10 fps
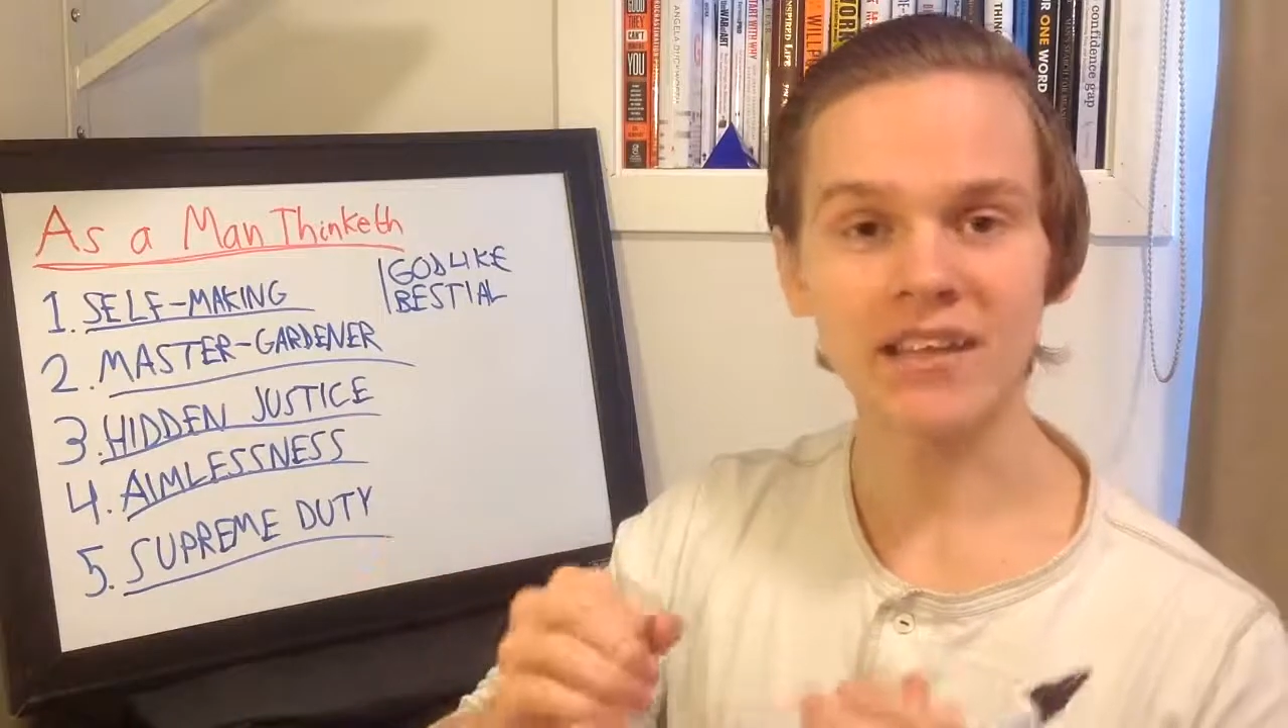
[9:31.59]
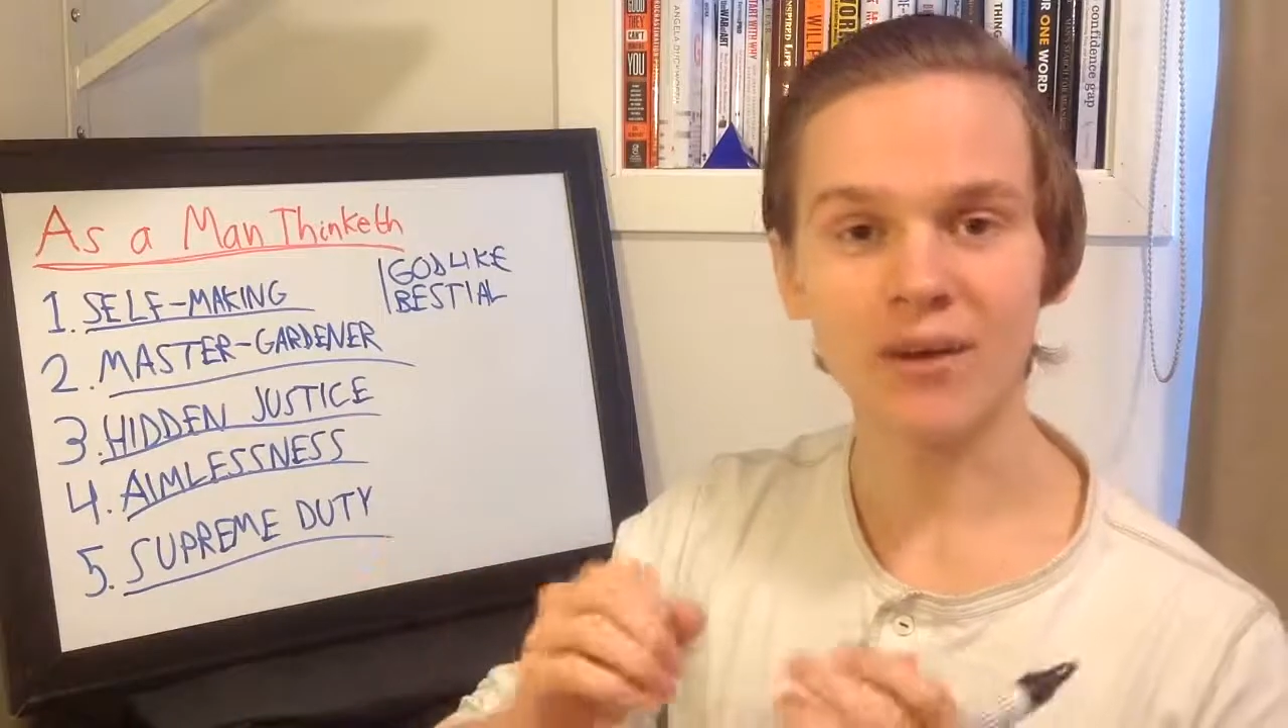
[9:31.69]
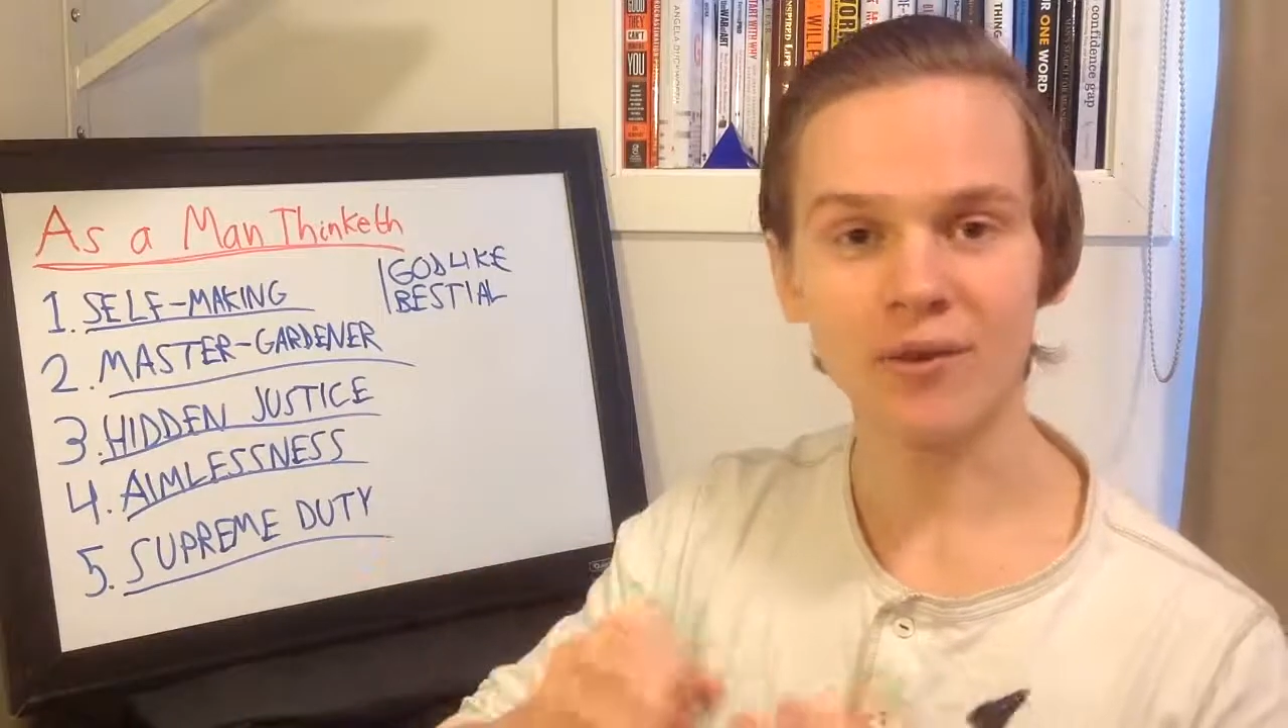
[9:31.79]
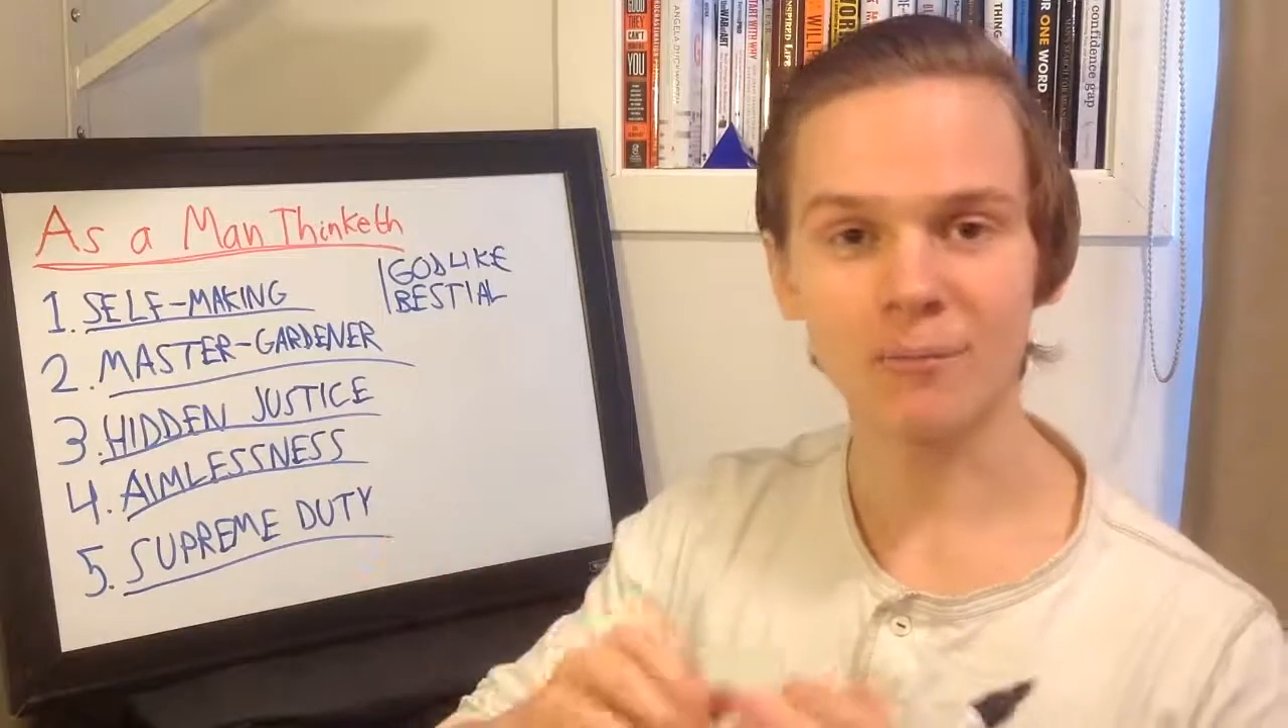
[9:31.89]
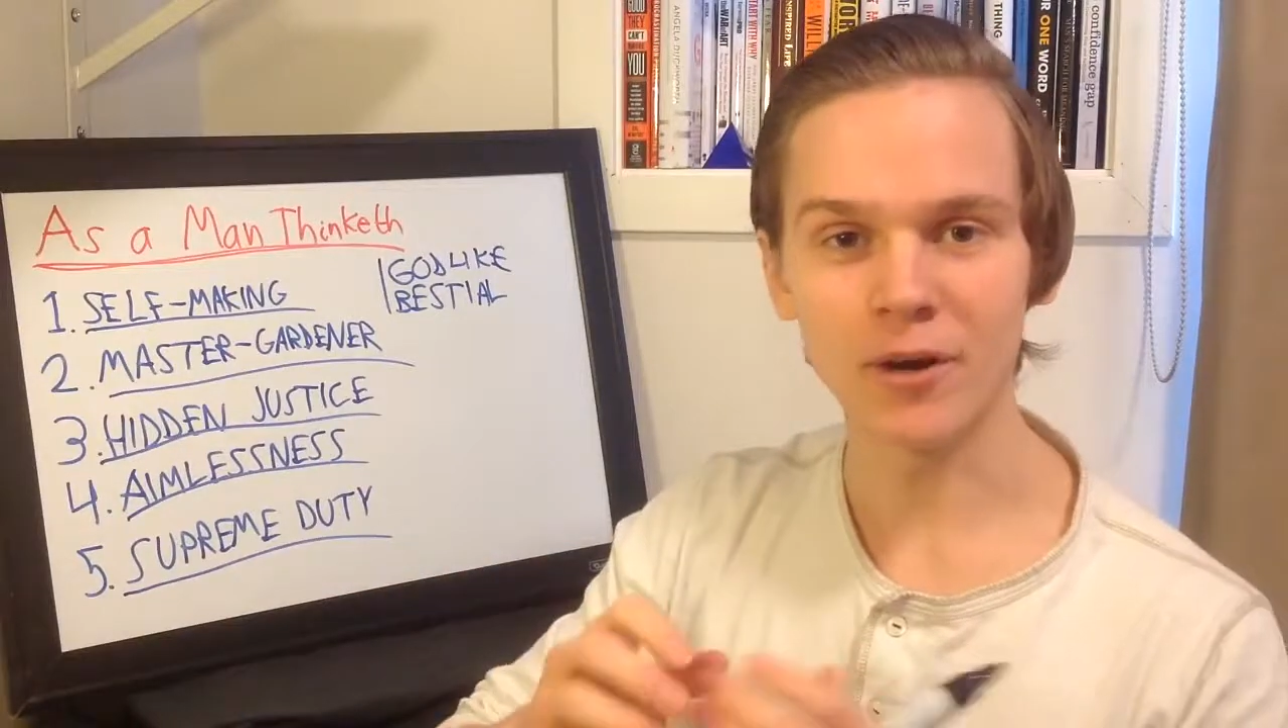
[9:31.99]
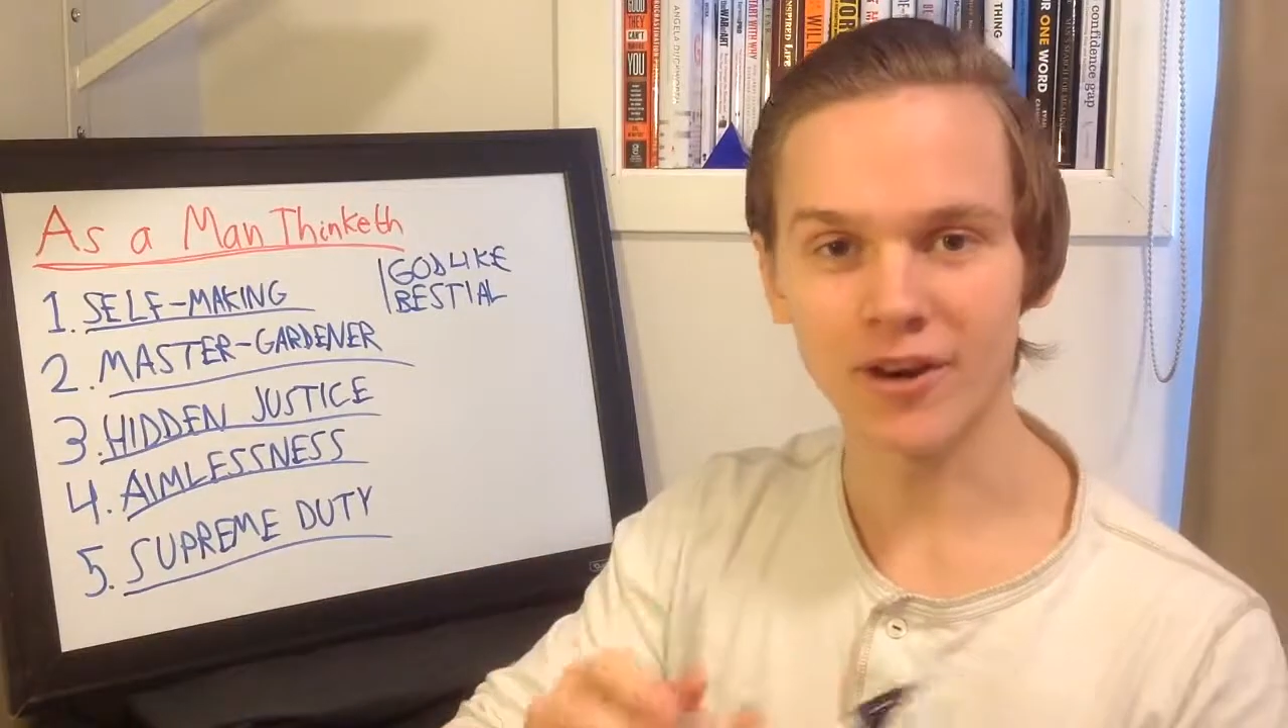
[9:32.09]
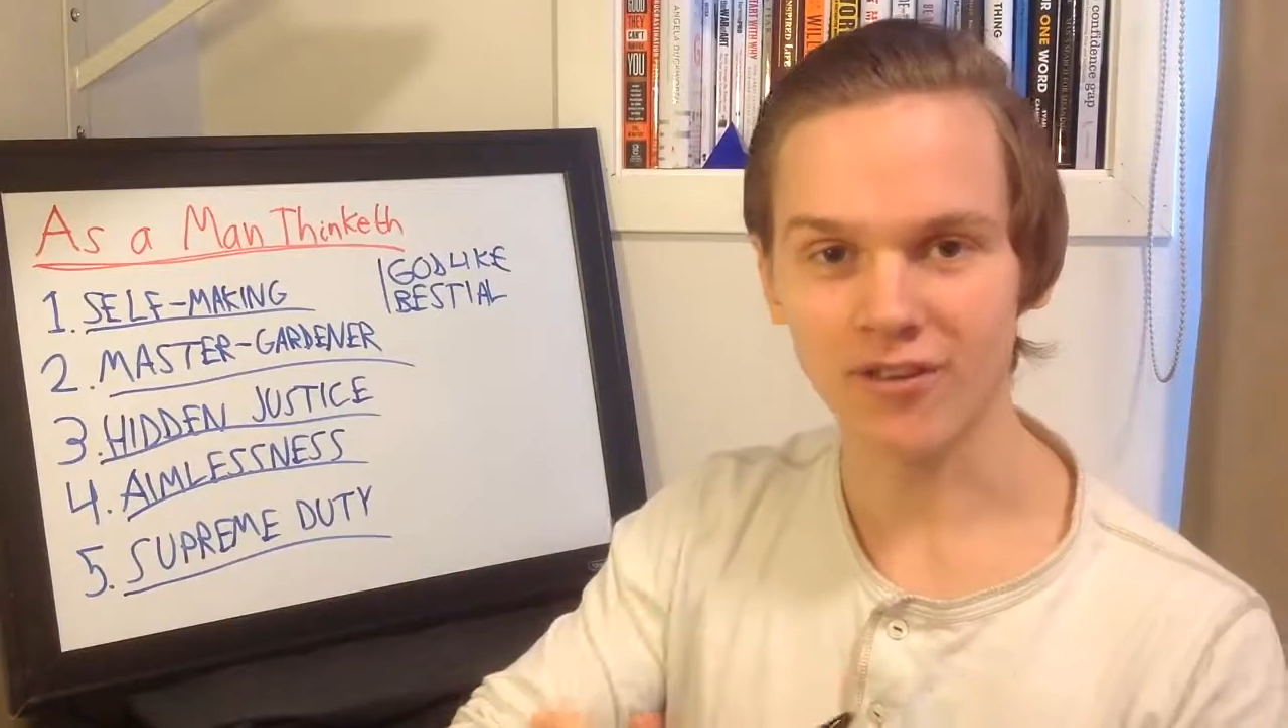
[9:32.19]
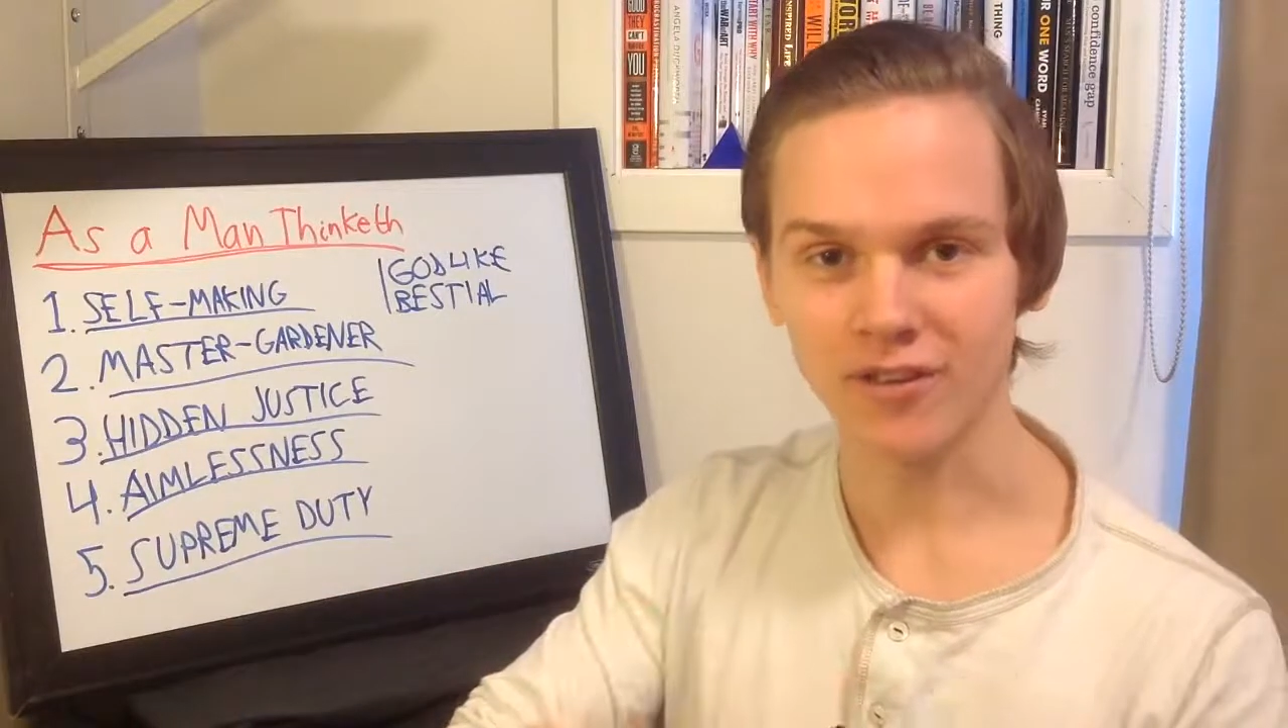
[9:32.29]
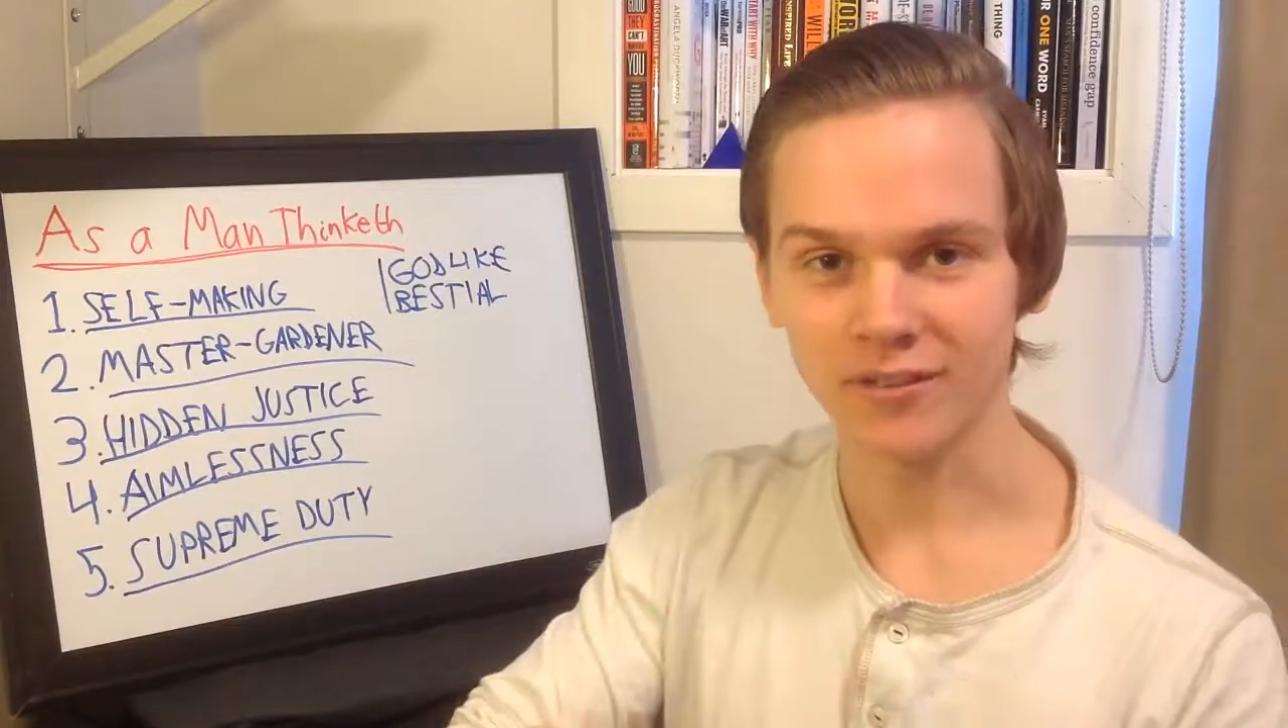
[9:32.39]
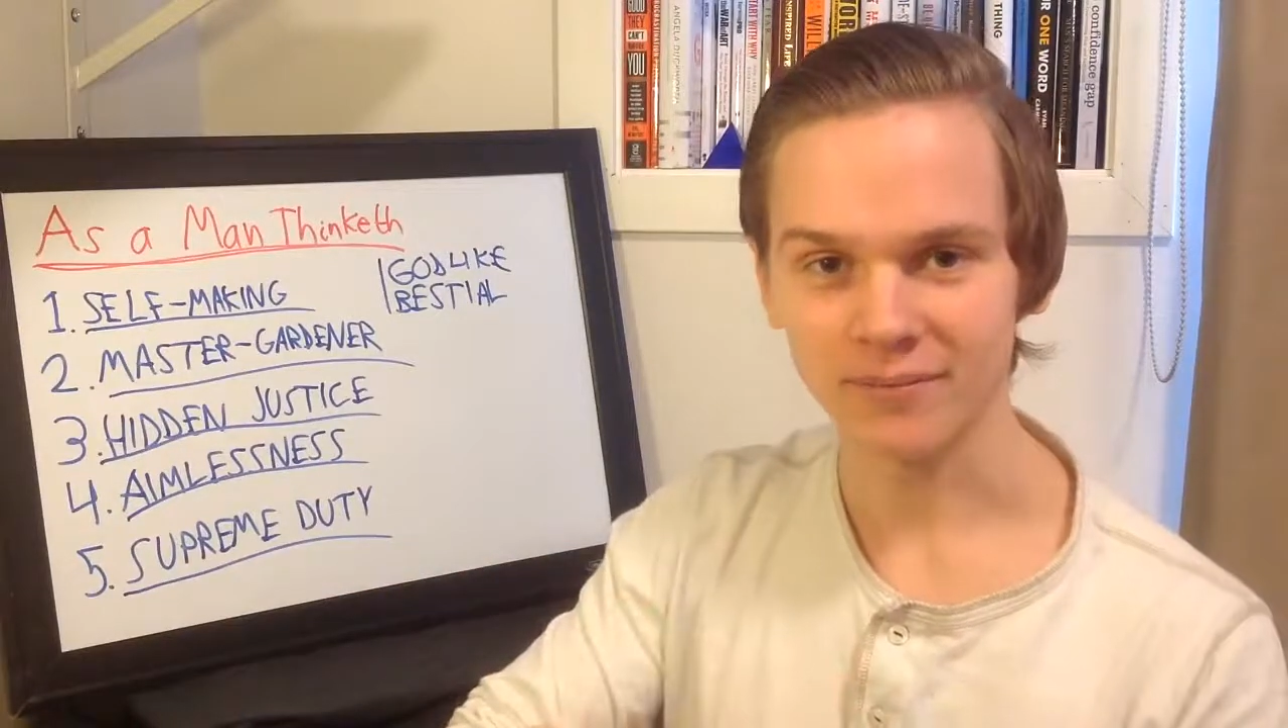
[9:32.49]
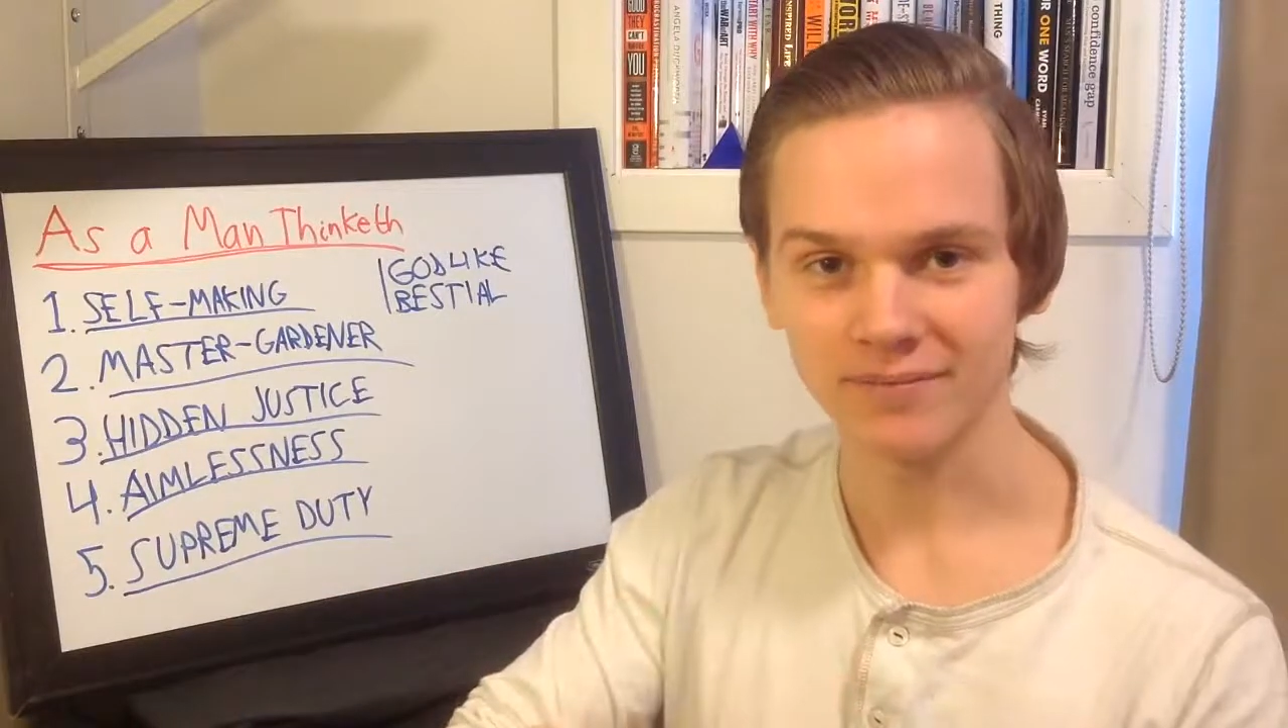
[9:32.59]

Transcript: different person.